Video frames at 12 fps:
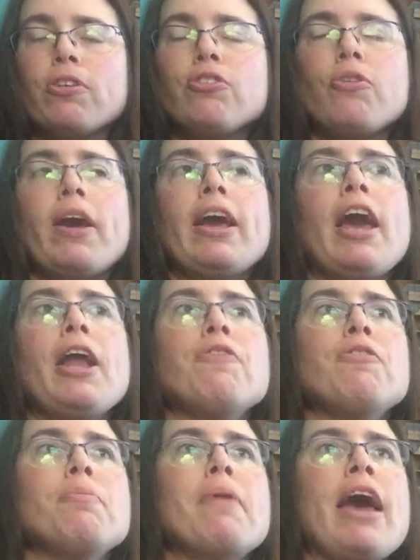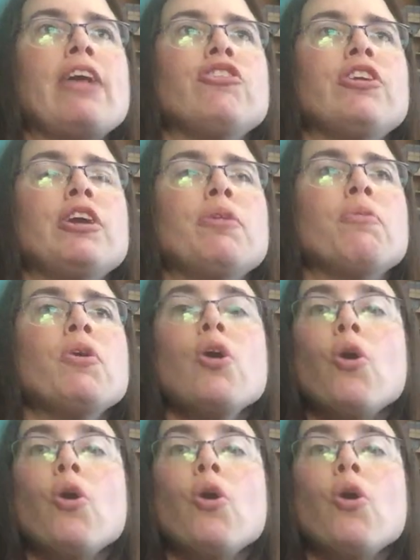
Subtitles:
so I kind of imagine him